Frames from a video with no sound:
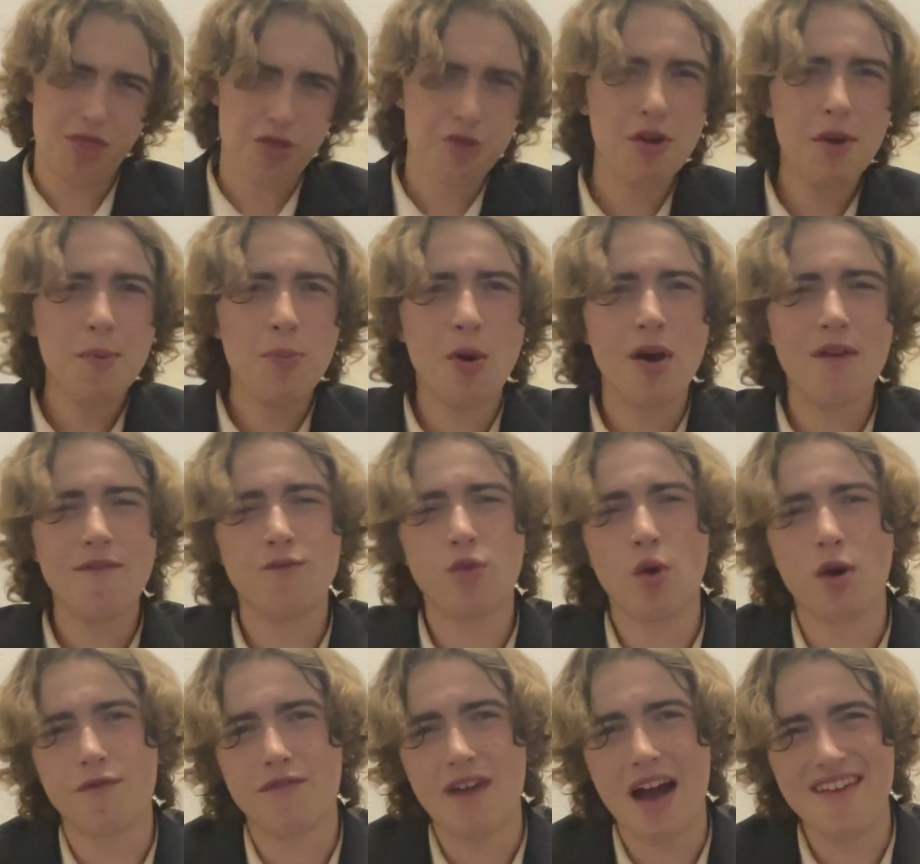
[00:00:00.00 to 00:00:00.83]

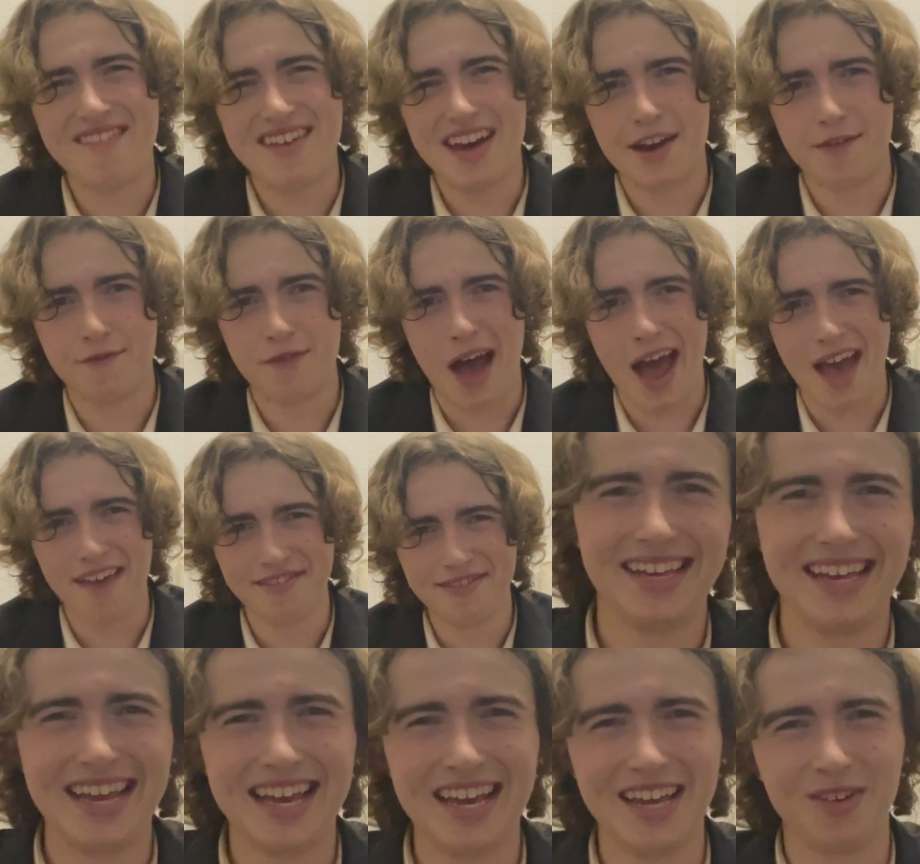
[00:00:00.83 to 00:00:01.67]
3.45 out of
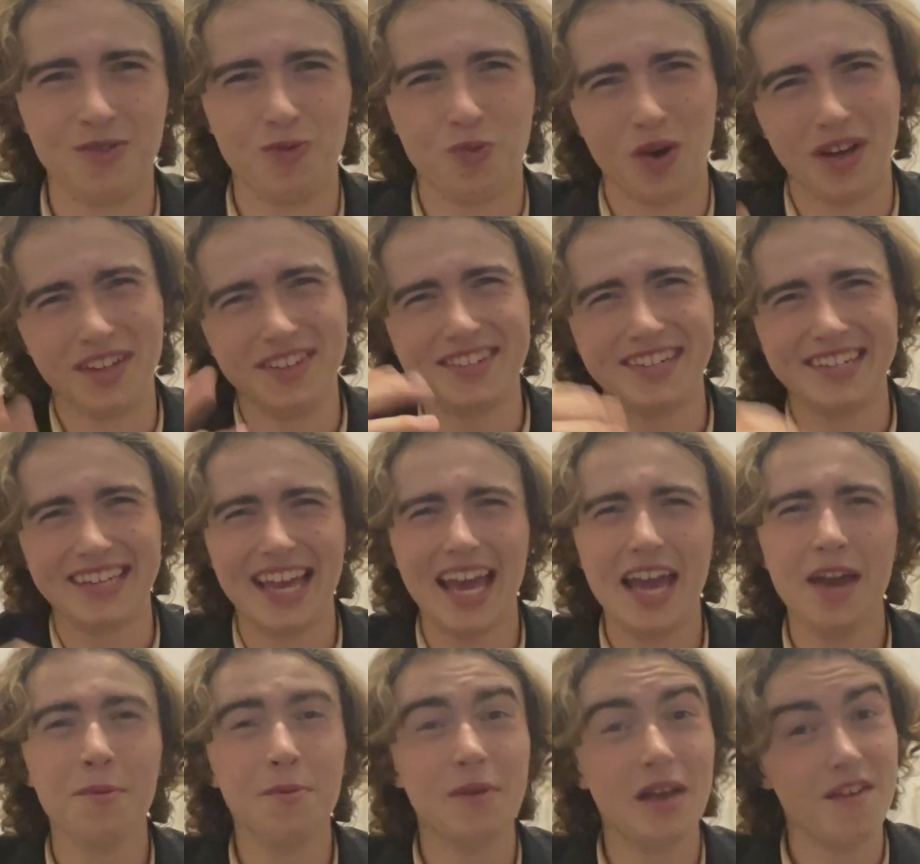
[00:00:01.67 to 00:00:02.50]
5. And once
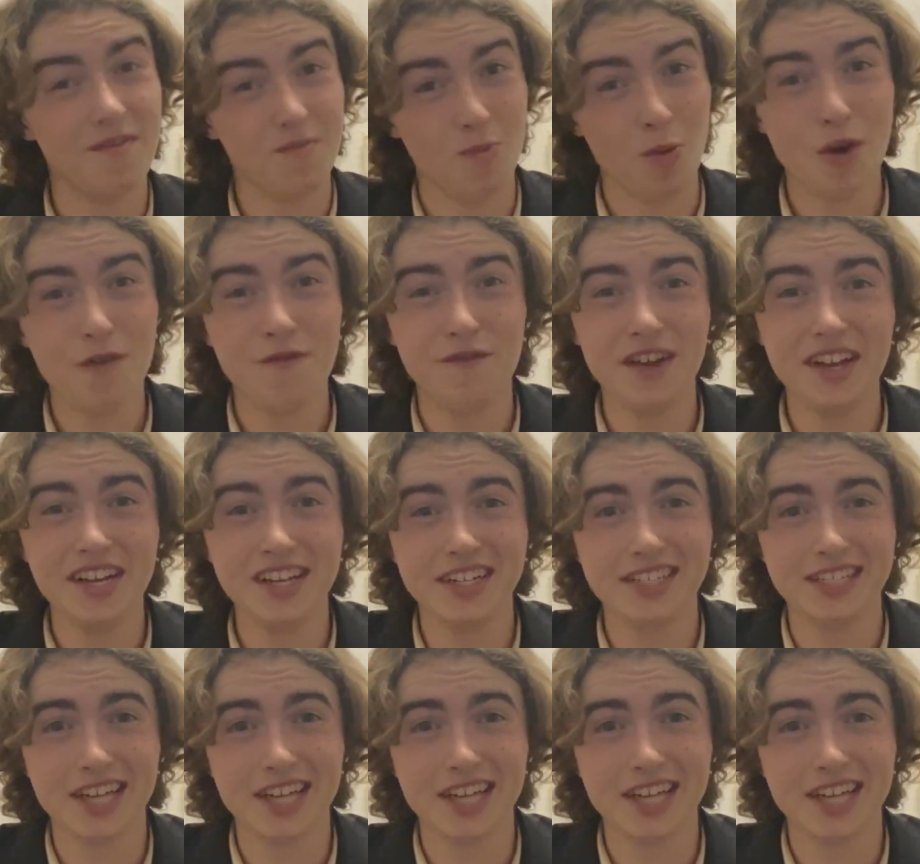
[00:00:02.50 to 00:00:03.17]
again, we have more fitness